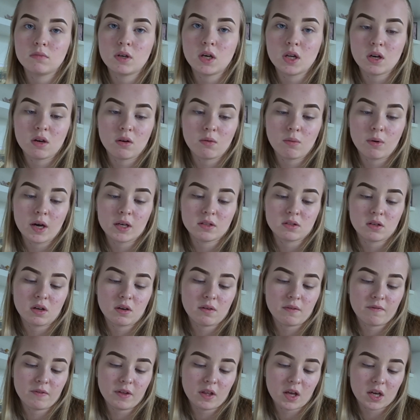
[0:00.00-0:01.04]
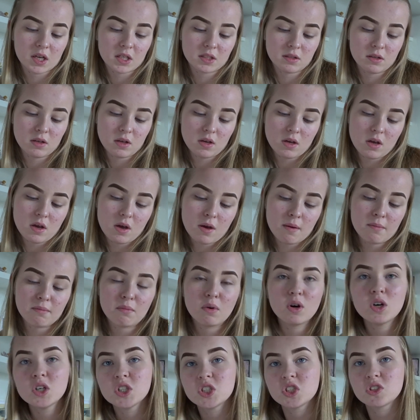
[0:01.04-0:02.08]
I don't know why it's like, I feel like it's
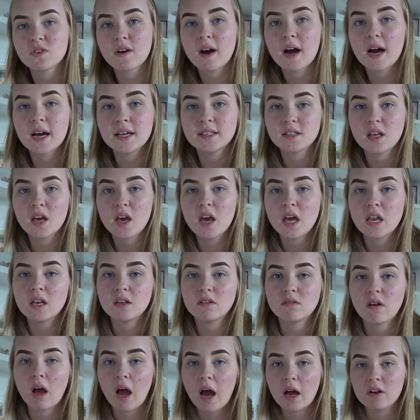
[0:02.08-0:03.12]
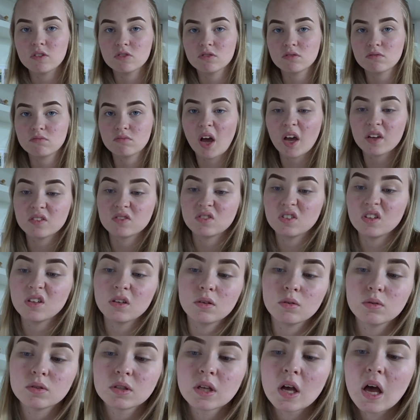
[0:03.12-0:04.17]
moisturising and just nice to
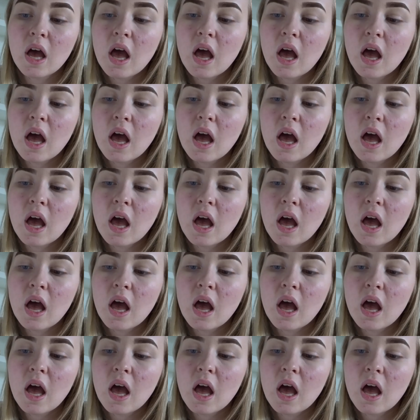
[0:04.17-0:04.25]
use.